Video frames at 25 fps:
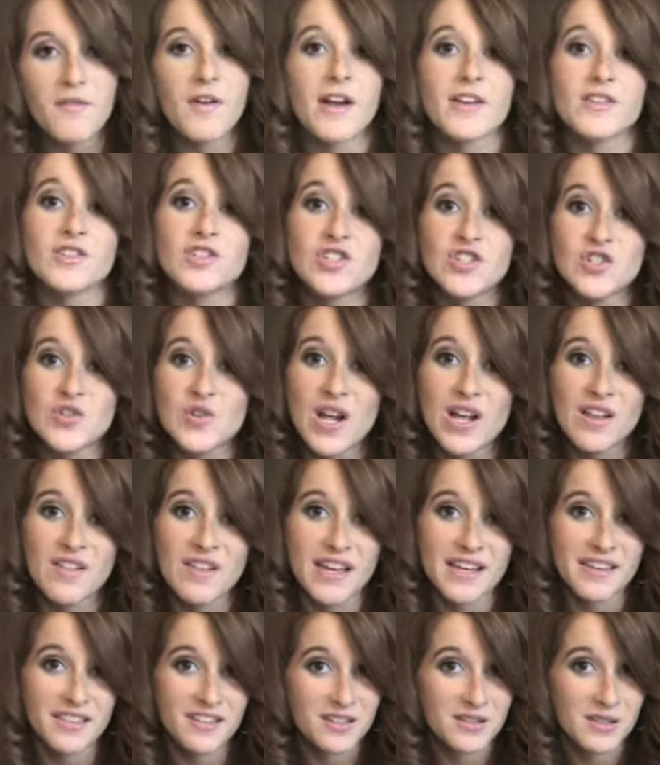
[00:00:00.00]
I do not
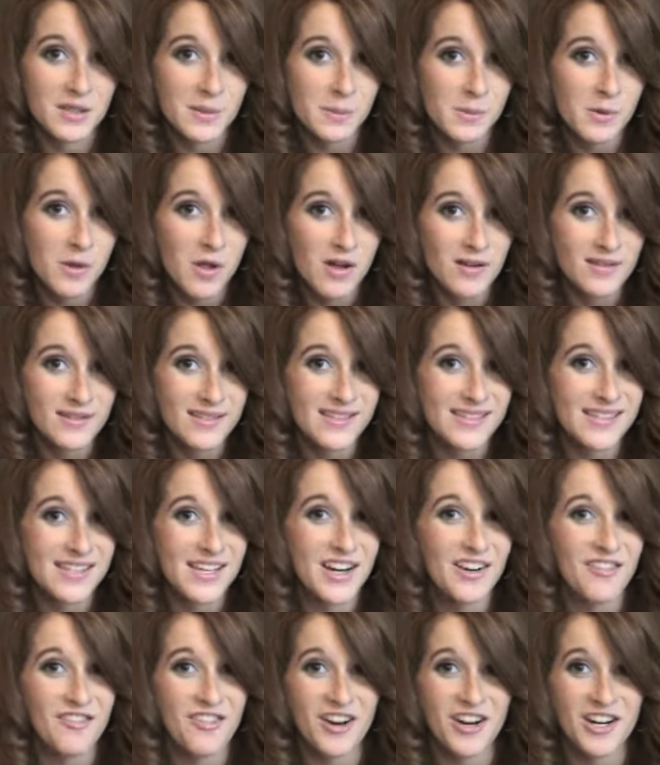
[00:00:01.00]
like their lip glosses.
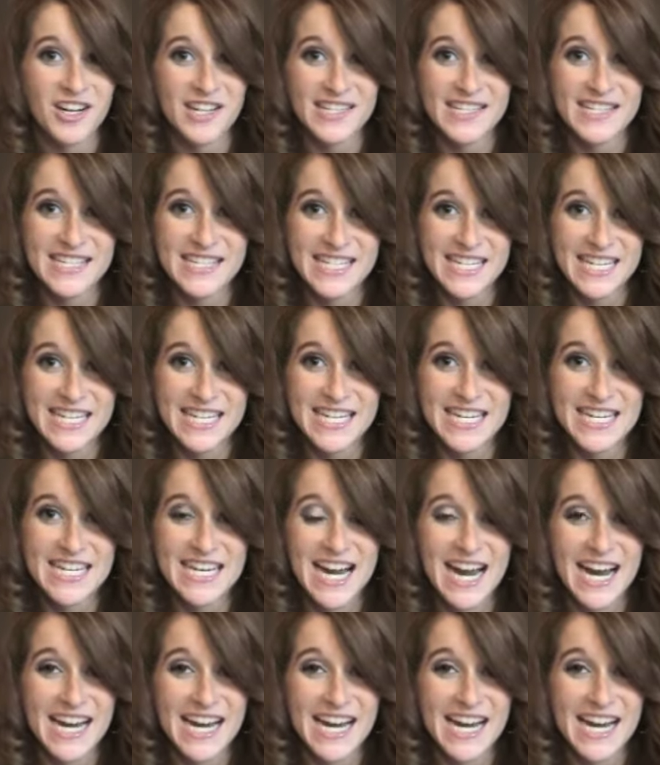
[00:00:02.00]
They're very sticky.